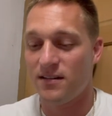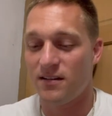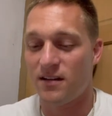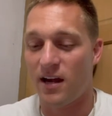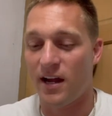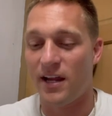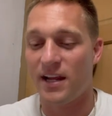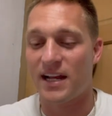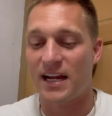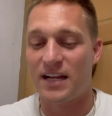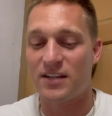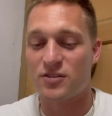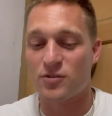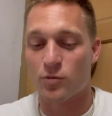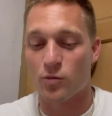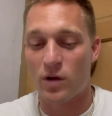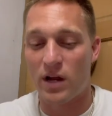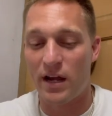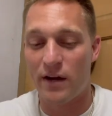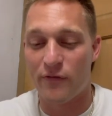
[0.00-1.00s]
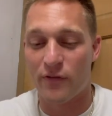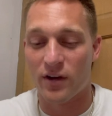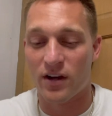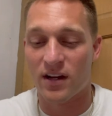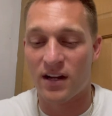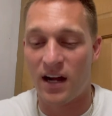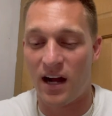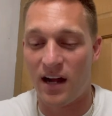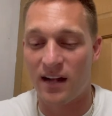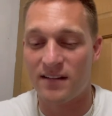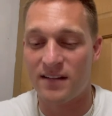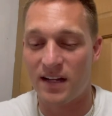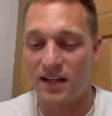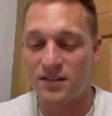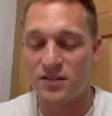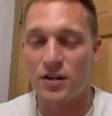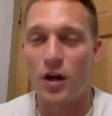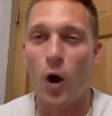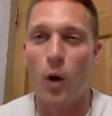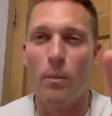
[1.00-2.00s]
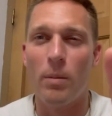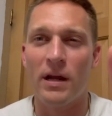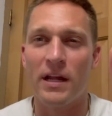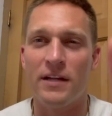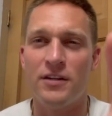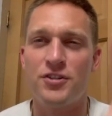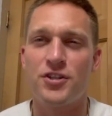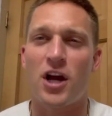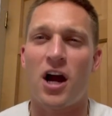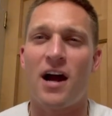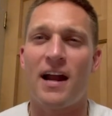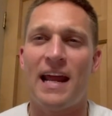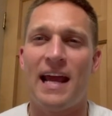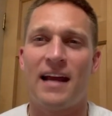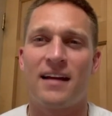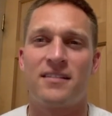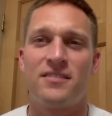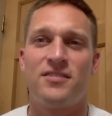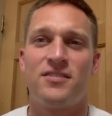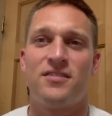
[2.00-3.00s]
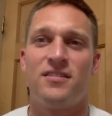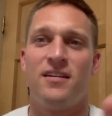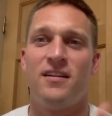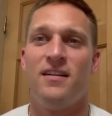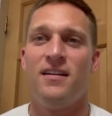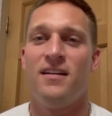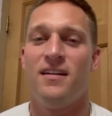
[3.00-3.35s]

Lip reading: Are you guys ready for your contest? Nobody. John X.